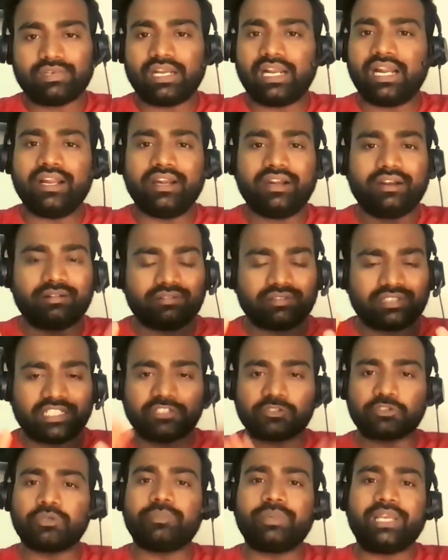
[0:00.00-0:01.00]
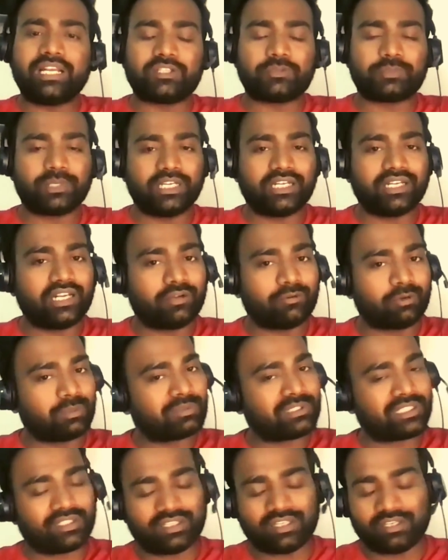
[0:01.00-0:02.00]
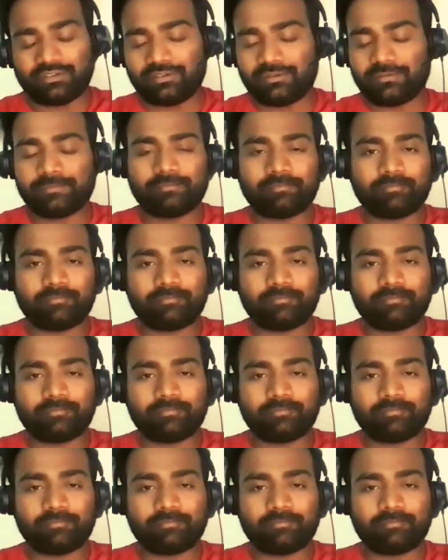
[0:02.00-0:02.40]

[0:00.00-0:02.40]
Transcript: And they should be expert in DevOps and cloud.